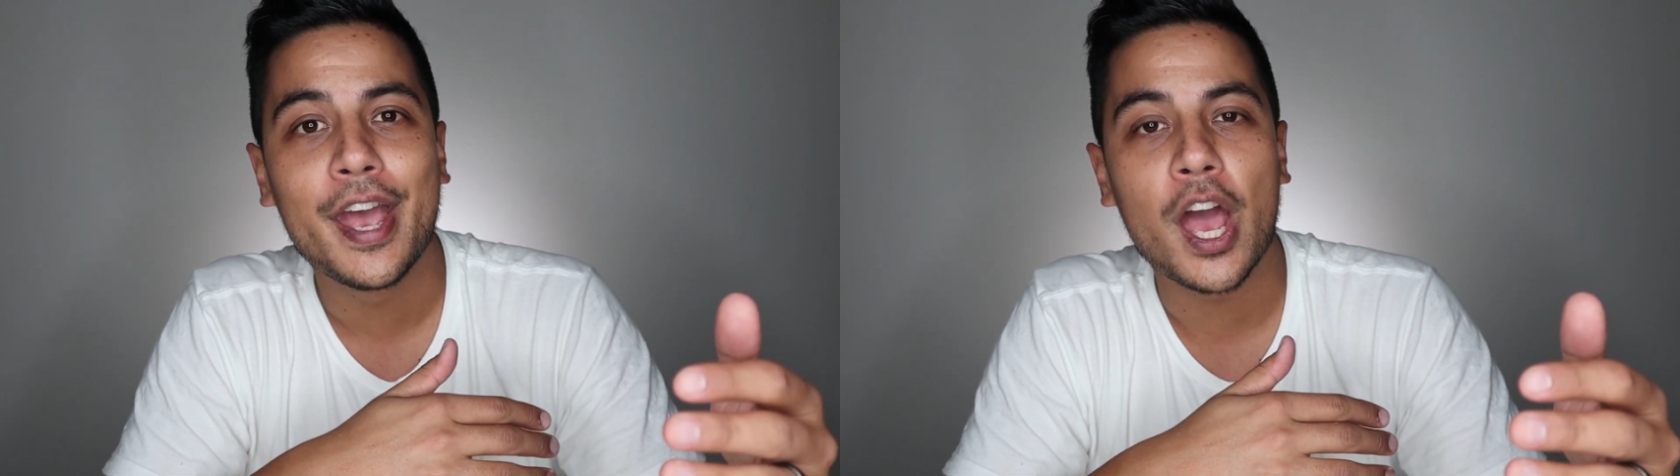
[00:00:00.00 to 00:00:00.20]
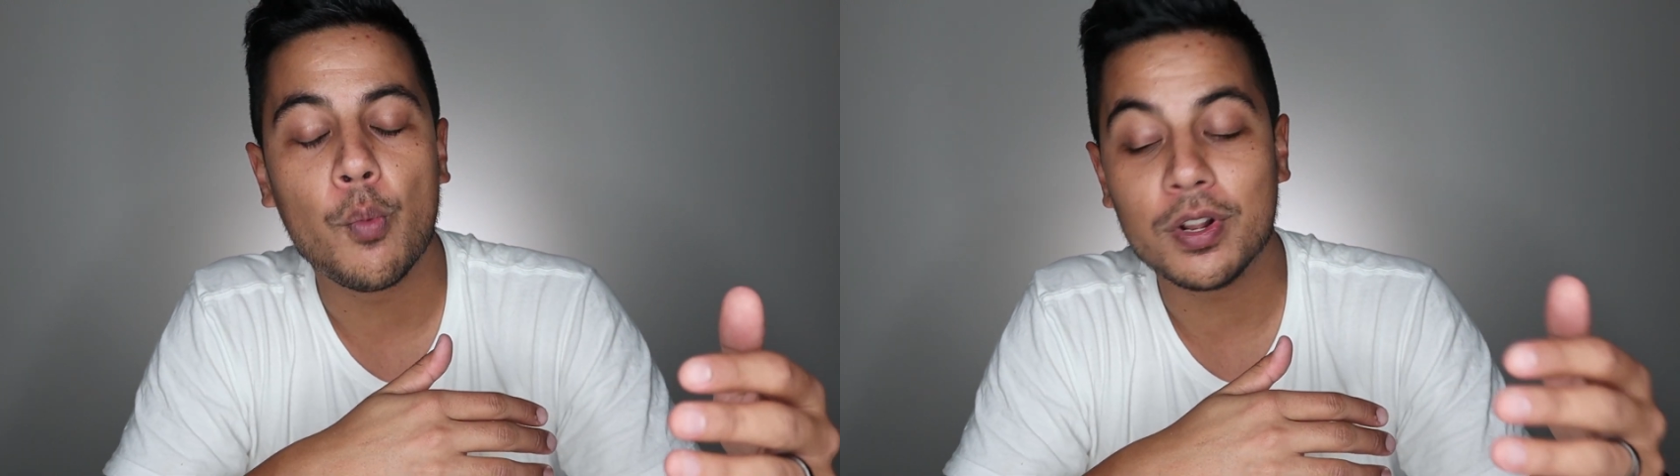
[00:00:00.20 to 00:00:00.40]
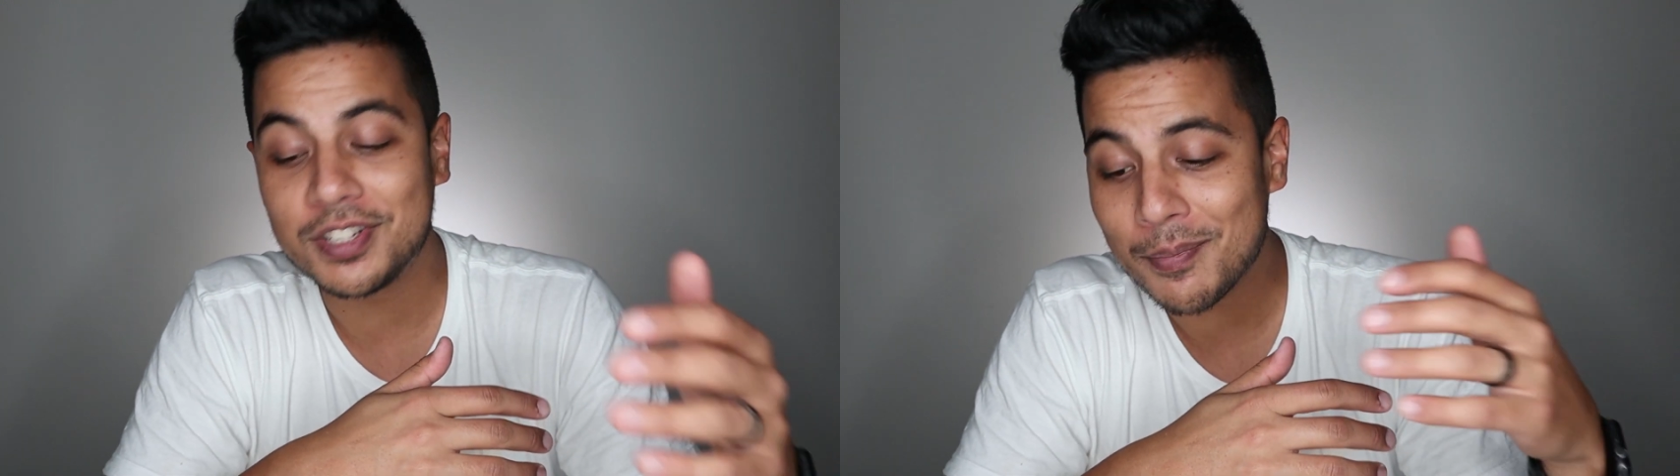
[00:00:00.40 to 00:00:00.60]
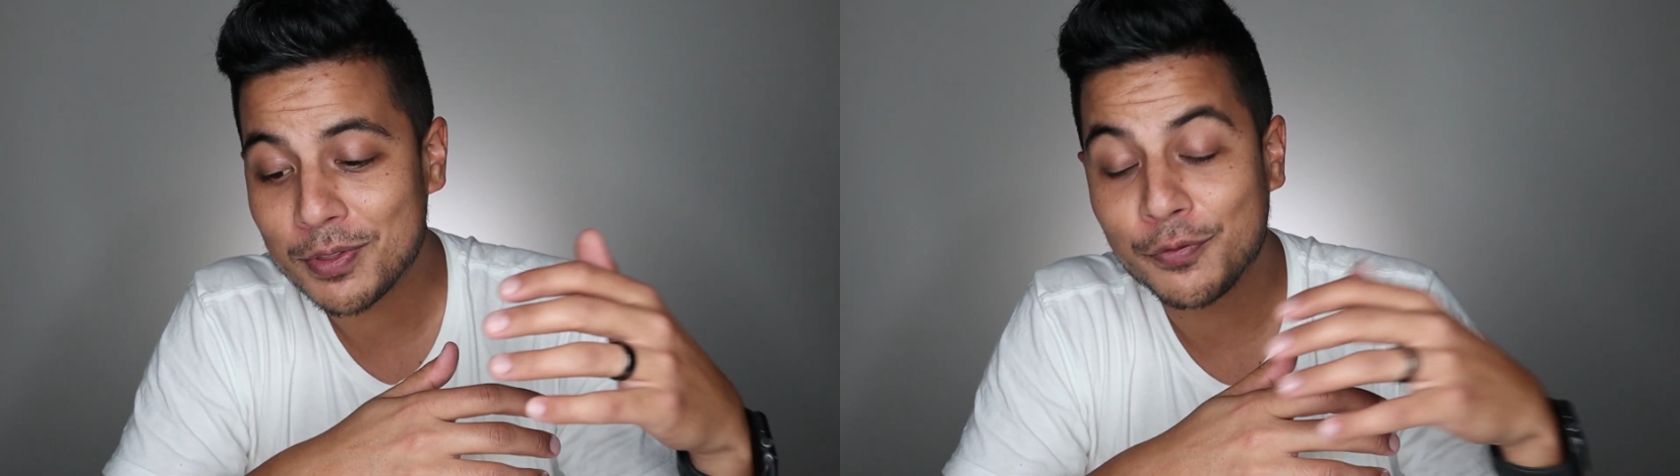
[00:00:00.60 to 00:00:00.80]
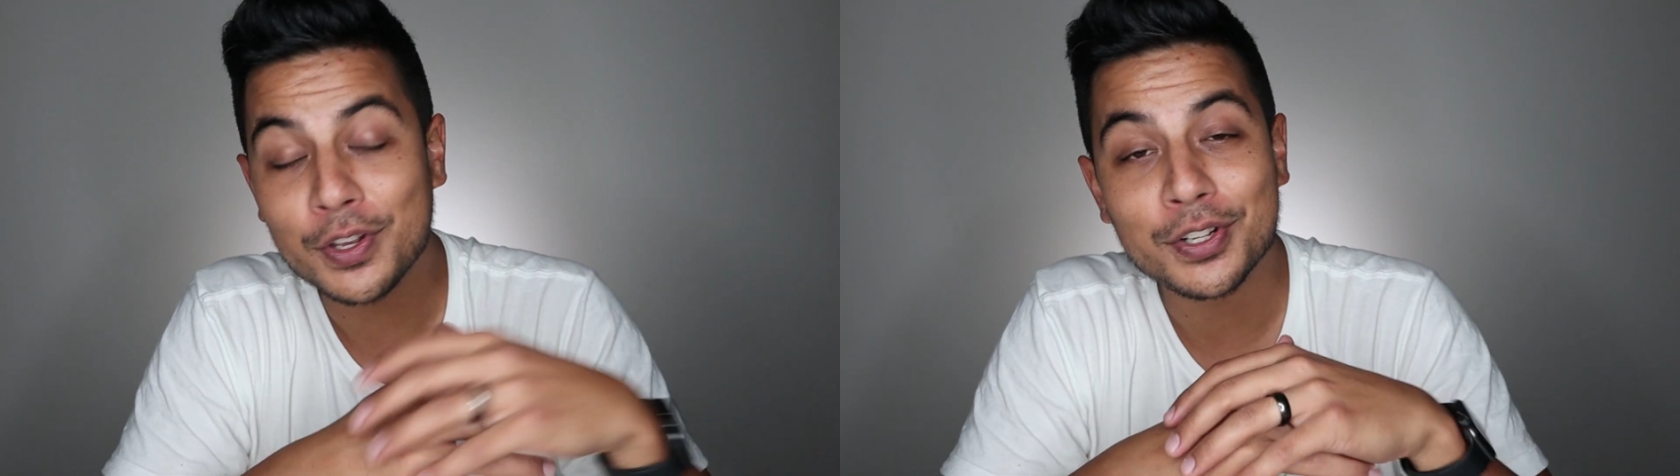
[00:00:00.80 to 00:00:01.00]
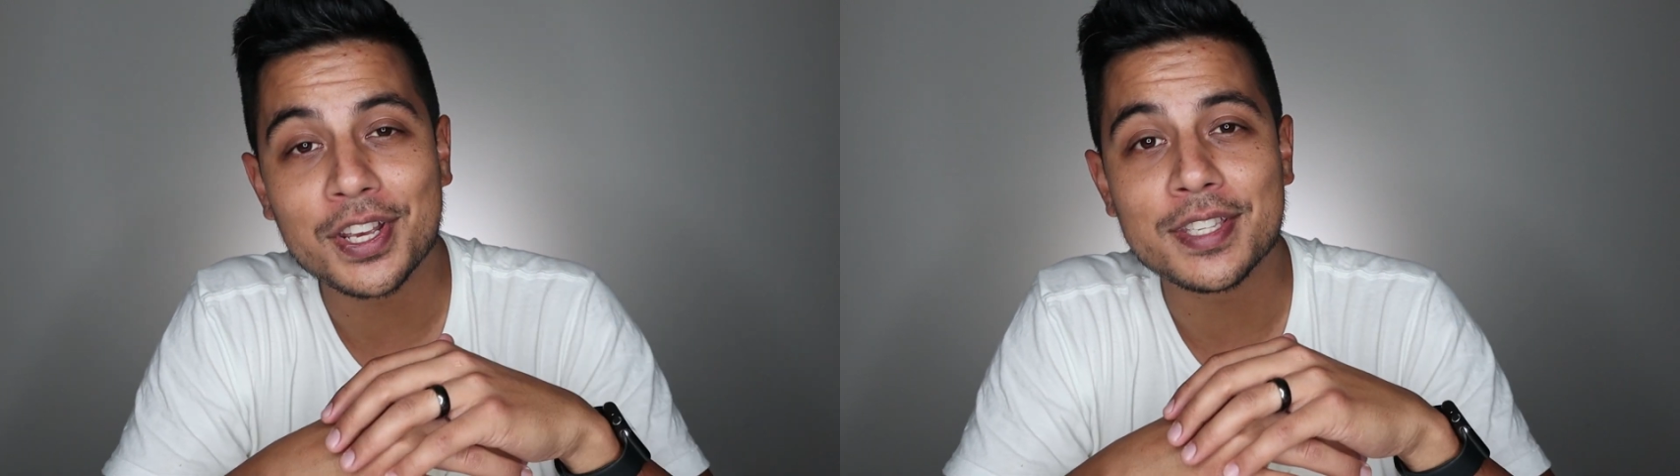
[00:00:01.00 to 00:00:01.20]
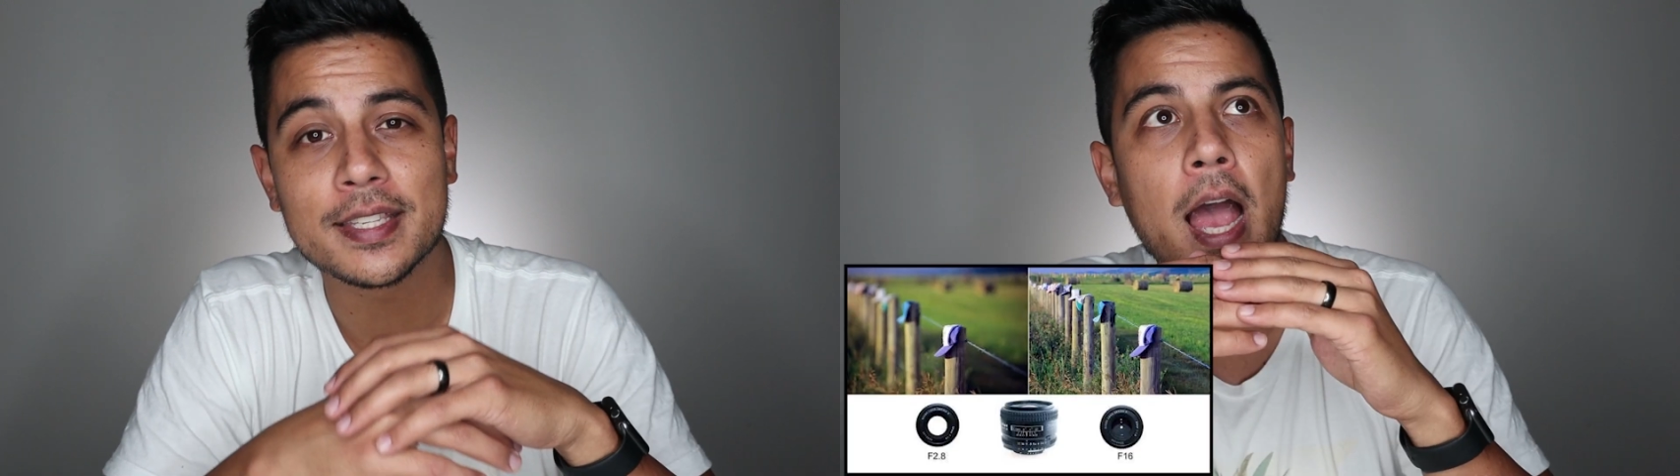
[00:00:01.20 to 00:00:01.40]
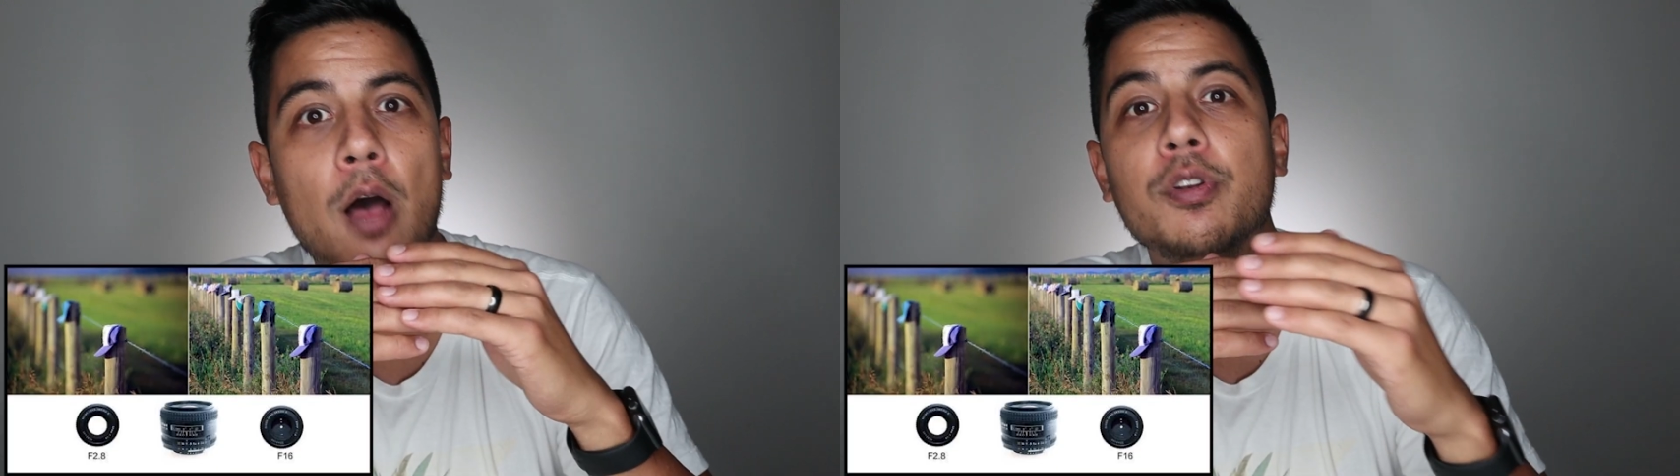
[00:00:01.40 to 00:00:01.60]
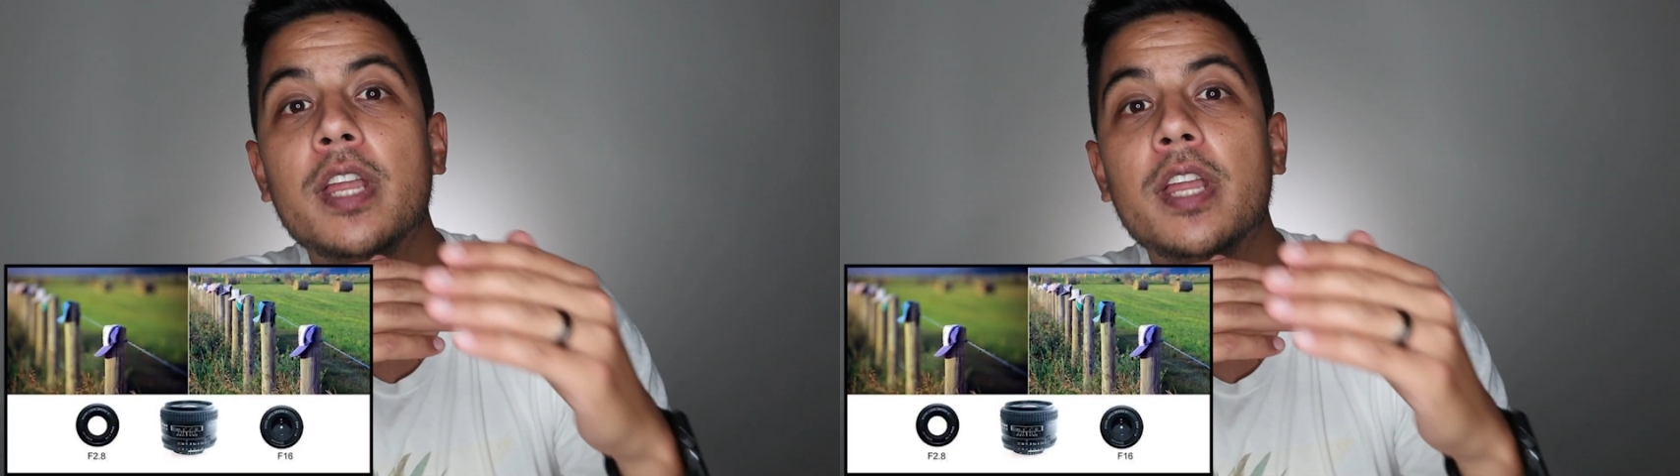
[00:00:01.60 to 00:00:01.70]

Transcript: And what depth of field is how